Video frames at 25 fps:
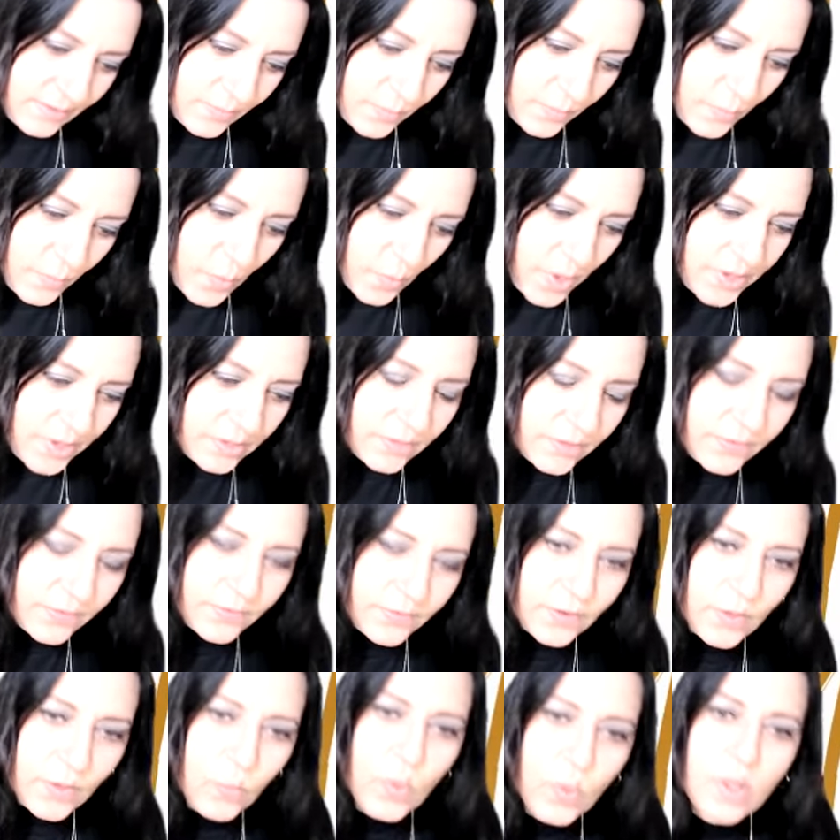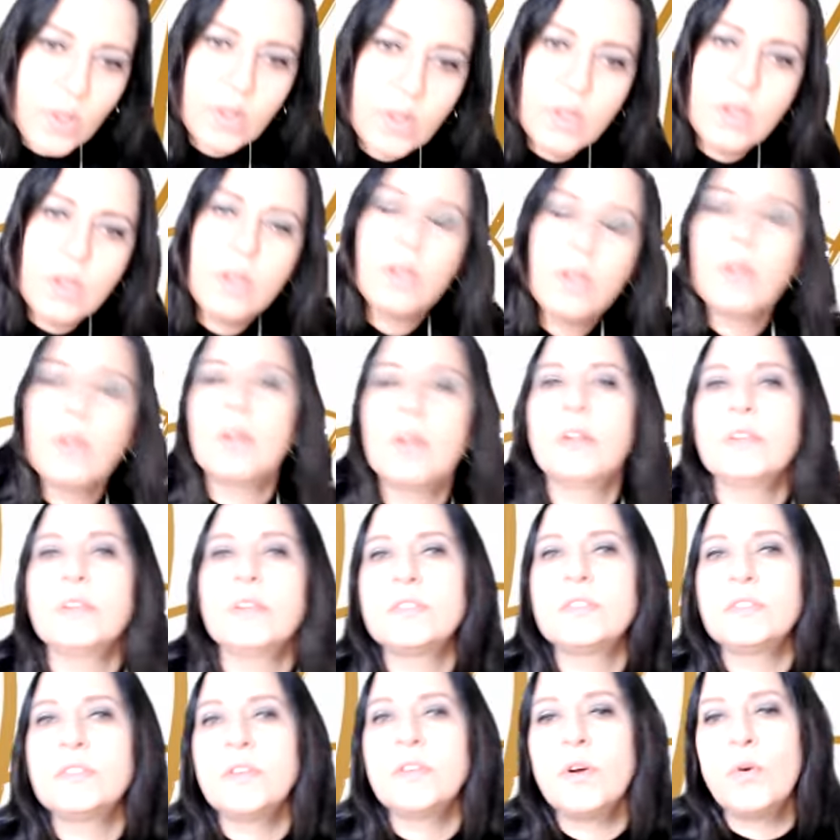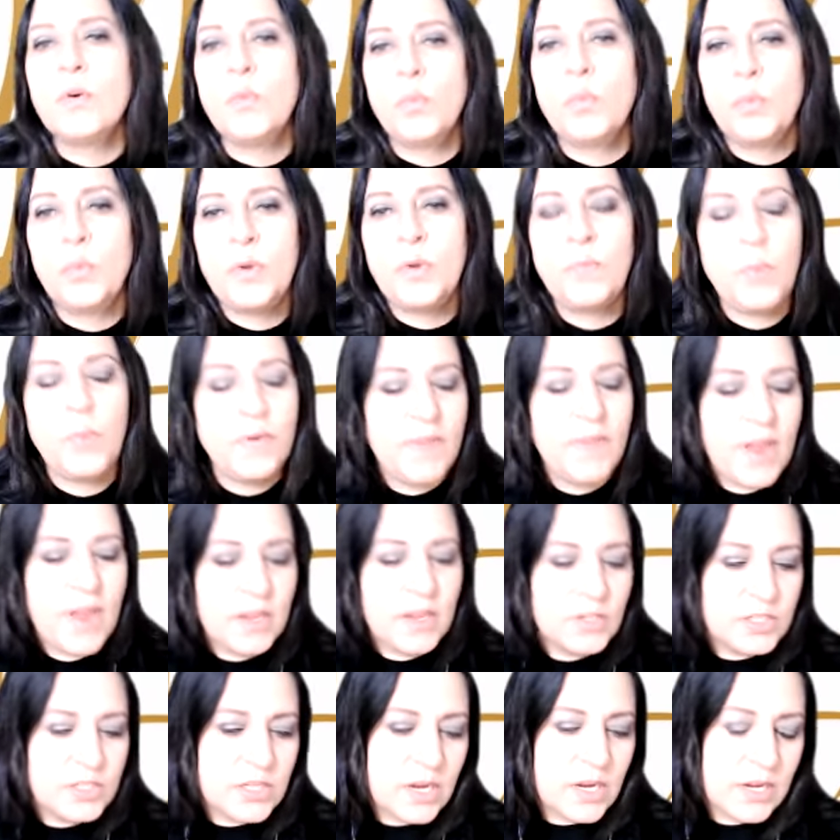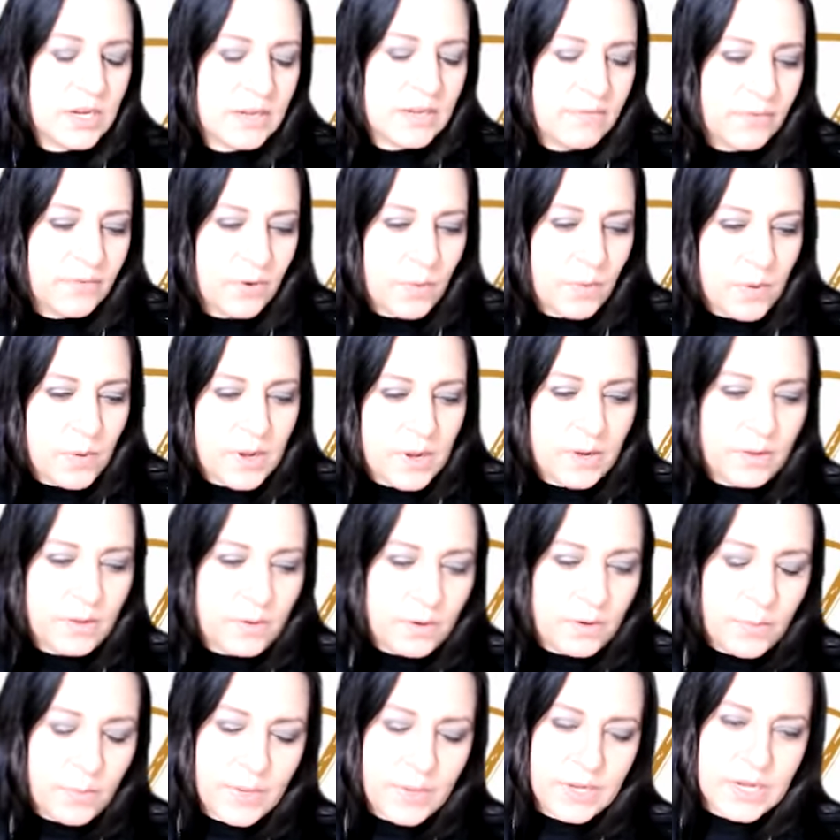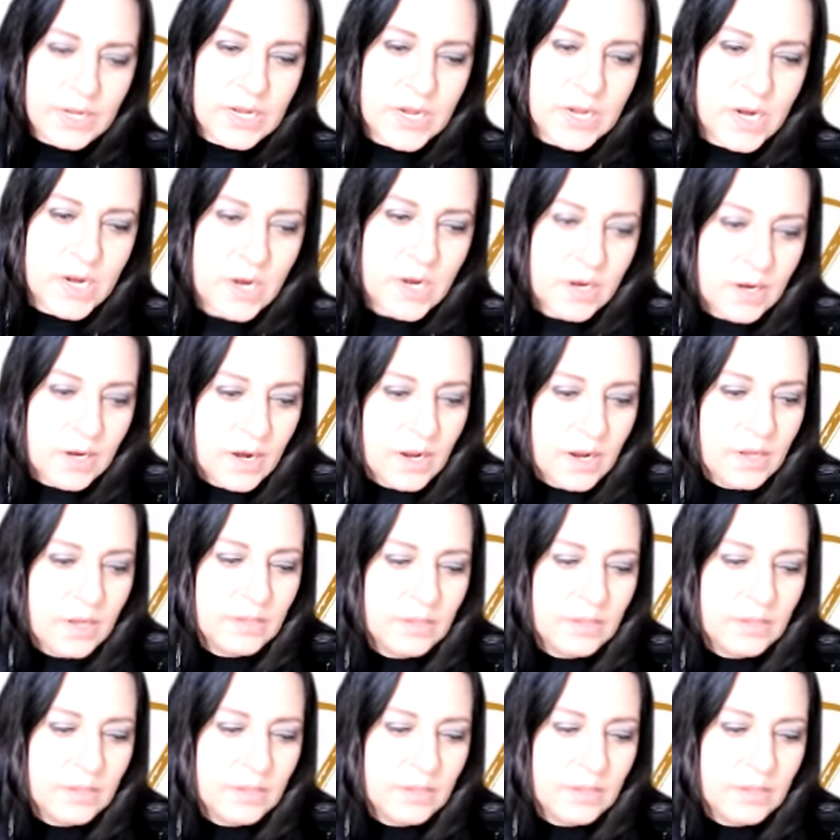Wonderful. Well, so we've had you talking for quite a little bit here.